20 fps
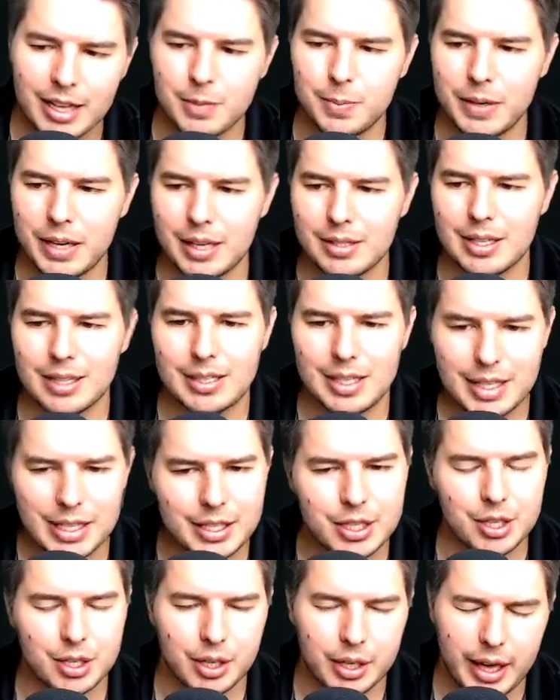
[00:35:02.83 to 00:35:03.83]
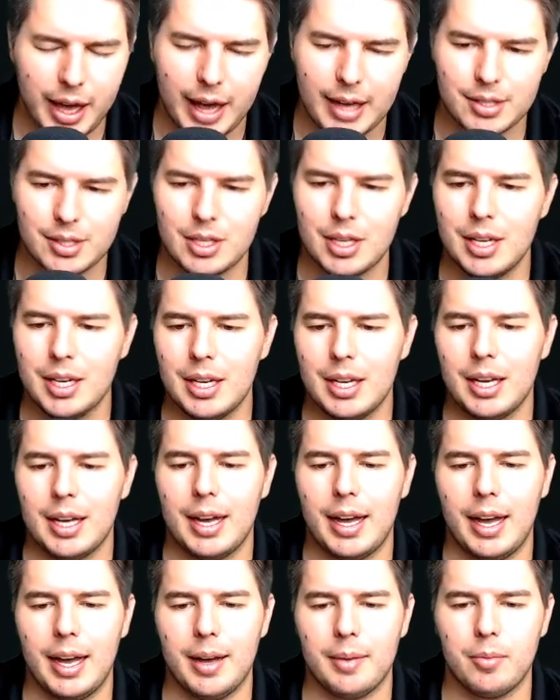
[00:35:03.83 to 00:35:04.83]
because it's easier to cast,
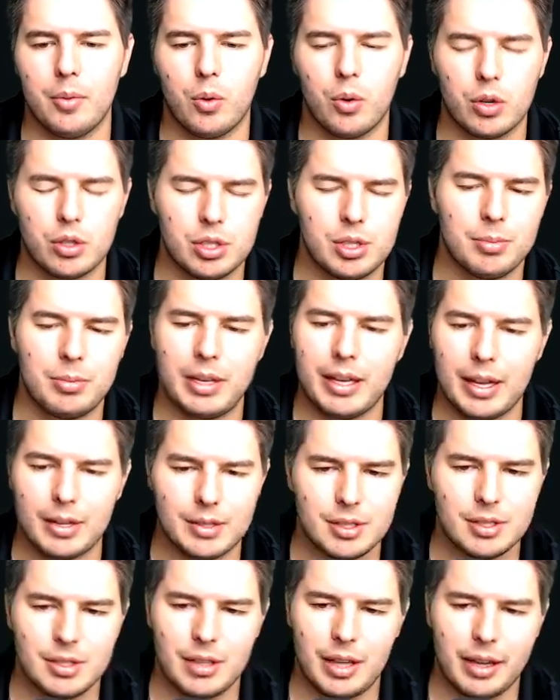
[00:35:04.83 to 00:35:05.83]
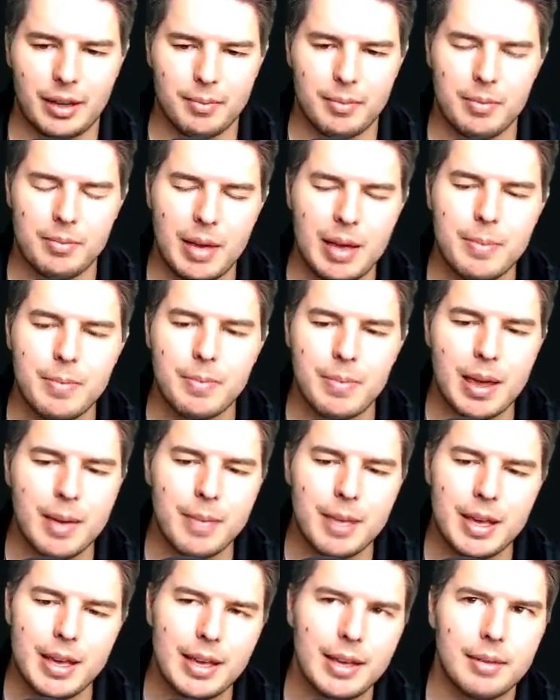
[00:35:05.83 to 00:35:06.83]
or something else like
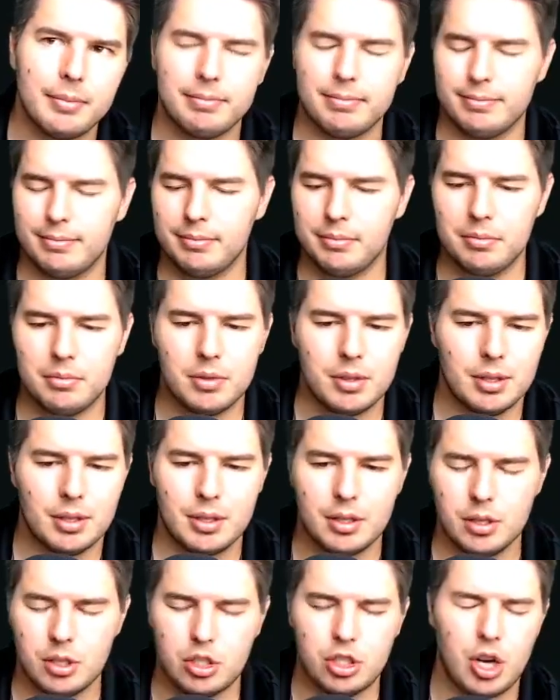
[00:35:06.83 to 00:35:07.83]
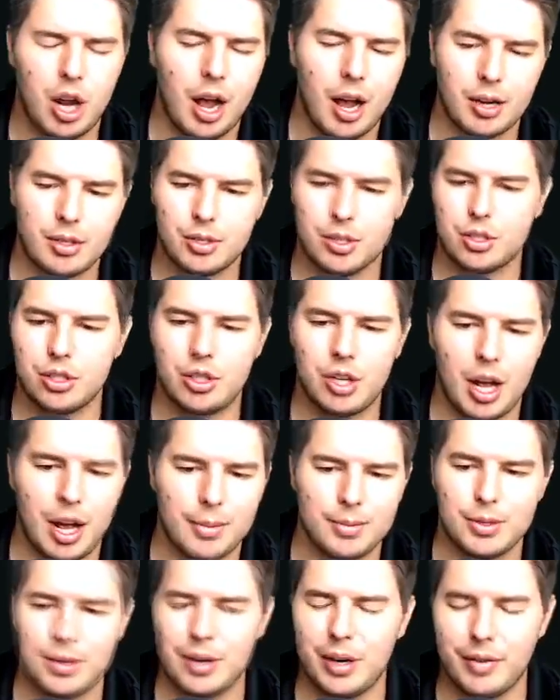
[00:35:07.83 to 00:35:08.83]
maybe shocks or
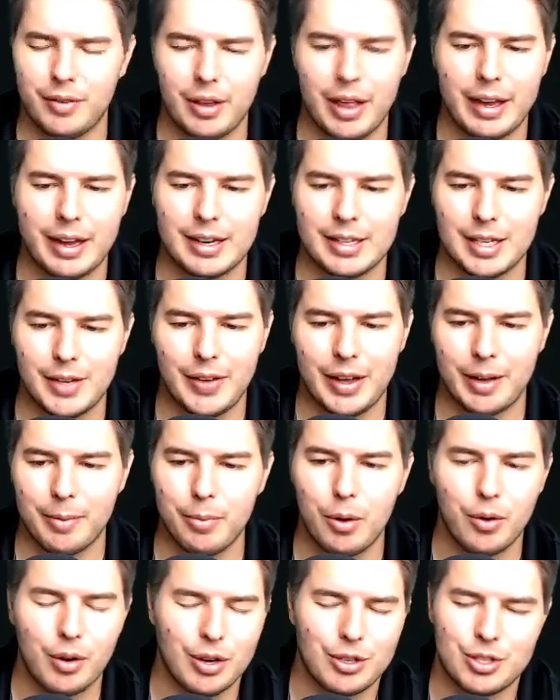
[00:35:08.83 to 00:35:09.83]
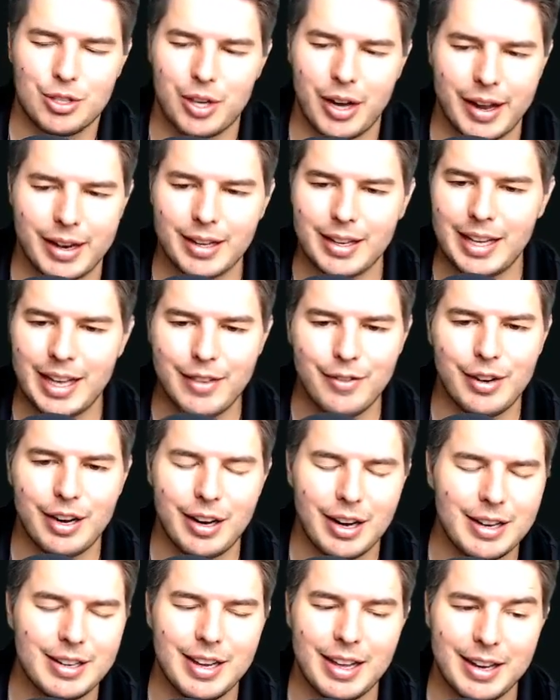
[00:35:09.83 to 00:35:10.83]
stomps or whatever, that kind of stuff. Like a Bone Crusher Giant, even
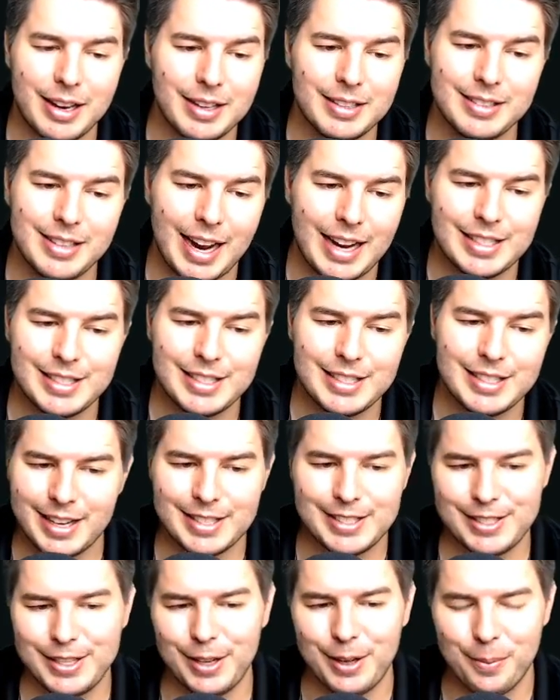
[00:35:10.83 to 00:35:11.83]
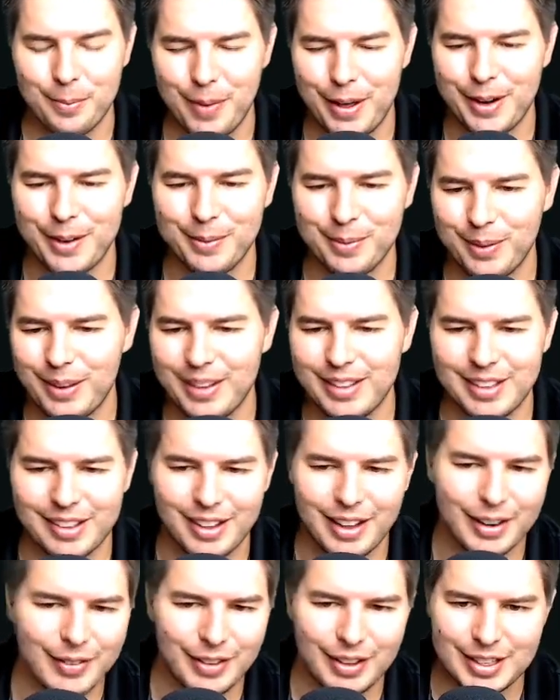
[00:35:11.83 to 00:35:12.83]
in a Knight's deck, is still a better play than a
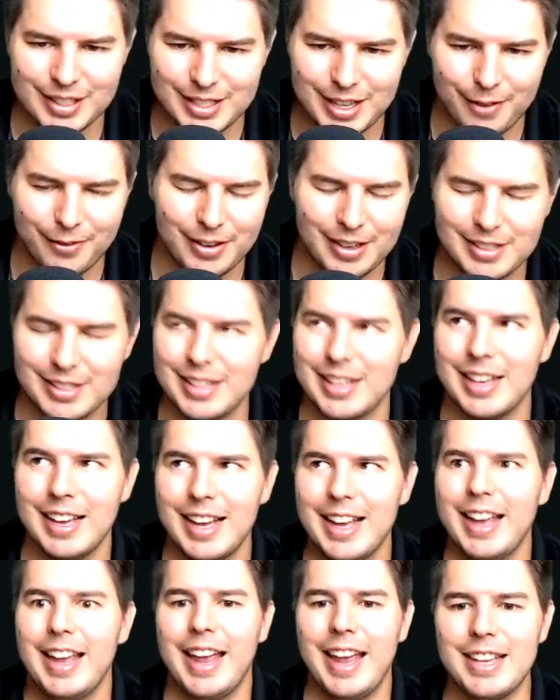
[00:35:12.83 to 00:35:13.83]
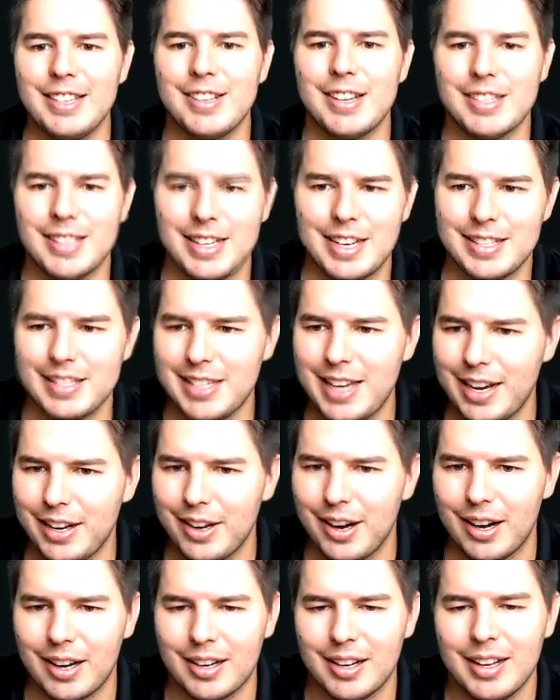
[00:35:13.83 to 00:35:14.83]
lot of other stuff because it's just an insane
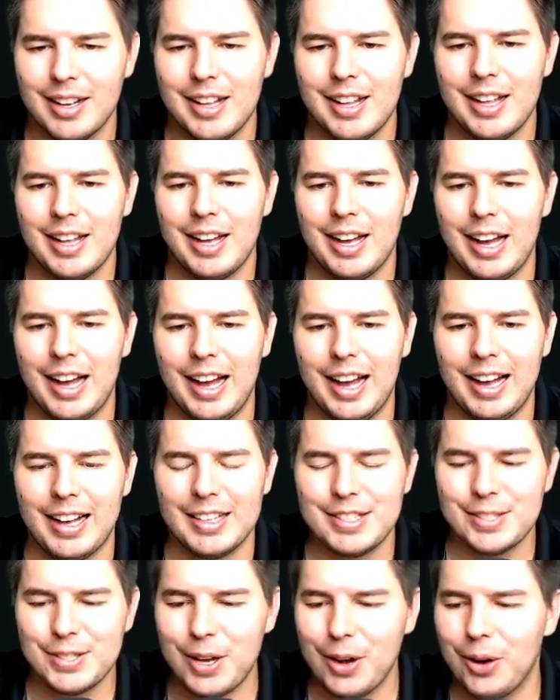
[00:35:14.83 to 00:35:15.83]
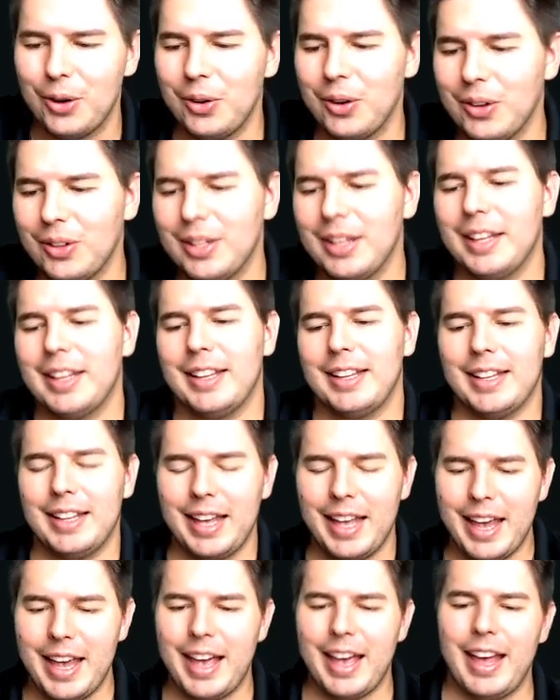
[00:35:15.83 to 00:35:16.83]
card. So
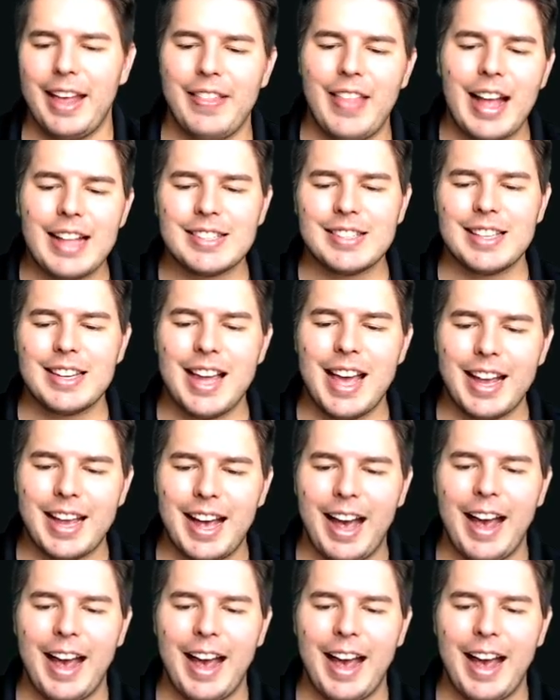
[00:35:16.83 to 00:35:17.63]
that's the deck. I